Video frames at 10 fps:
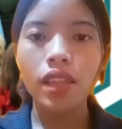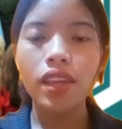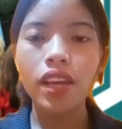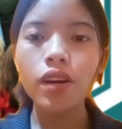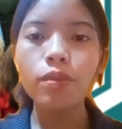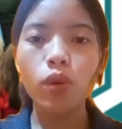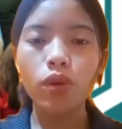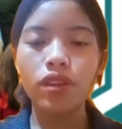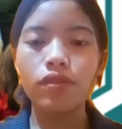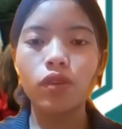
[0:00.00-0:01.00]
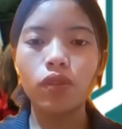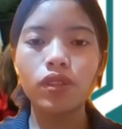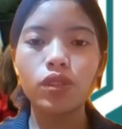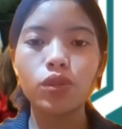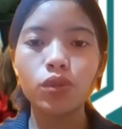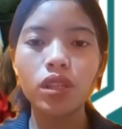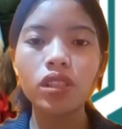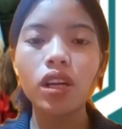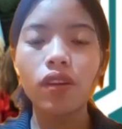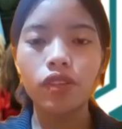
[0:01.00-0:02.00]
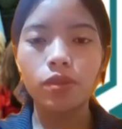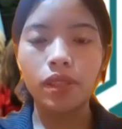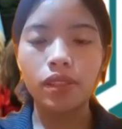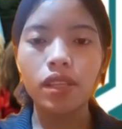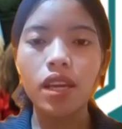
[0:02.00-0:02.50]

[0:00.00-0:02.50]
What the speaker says: They are both involved in student government.